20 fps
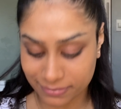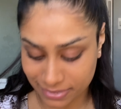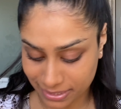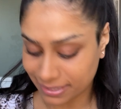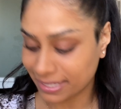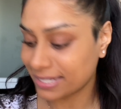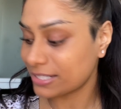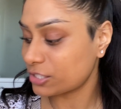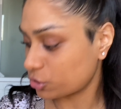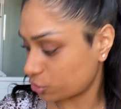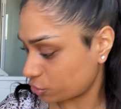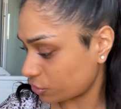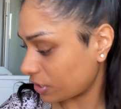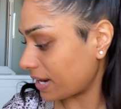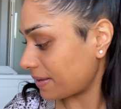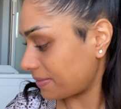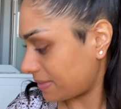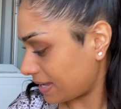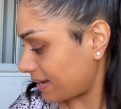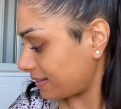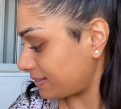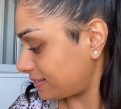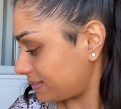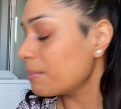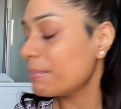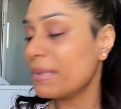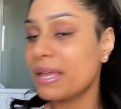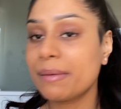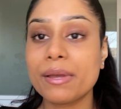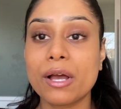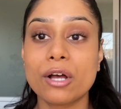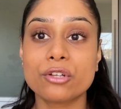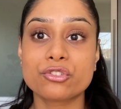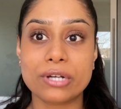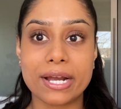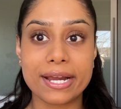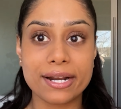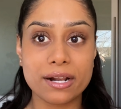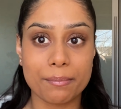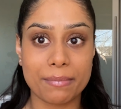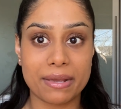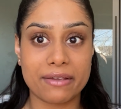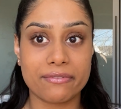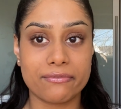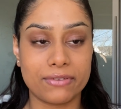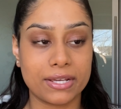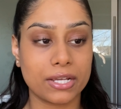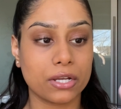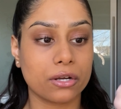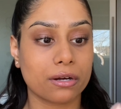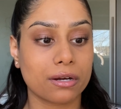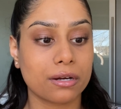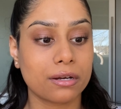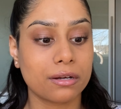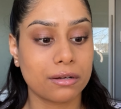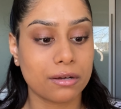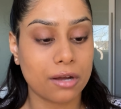Let's try that. Maybe I'll try it on my finger,